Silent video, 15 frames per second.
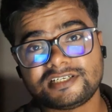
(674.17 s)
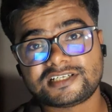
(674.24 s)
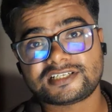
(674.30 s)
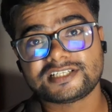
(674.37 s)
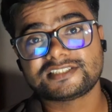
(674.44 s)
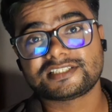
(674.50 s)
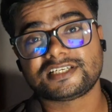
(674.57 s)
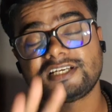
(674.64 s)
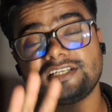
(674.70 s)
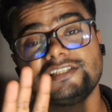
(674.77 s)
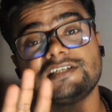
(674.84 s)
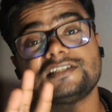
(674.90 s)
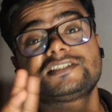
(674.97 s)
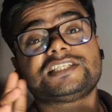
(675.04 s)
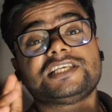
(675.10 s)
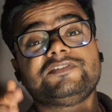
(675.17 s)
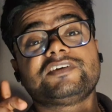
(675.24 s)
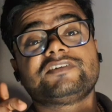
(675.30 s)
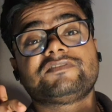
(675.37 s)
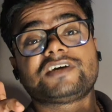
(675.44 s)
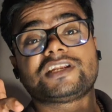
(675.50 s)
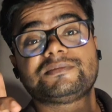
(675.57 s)
a treason and thus
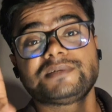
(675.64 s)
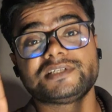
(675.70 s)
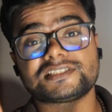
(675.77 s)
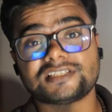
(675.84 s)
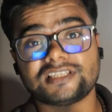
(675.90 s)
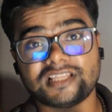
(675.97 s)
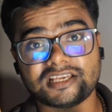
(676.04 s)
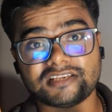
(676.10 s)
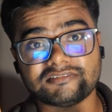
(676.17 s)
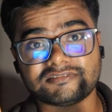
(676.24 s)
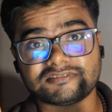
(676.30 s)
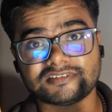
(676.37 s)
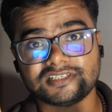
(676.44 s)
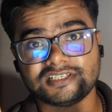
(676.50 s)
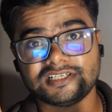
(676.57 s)
saving Faramir's life.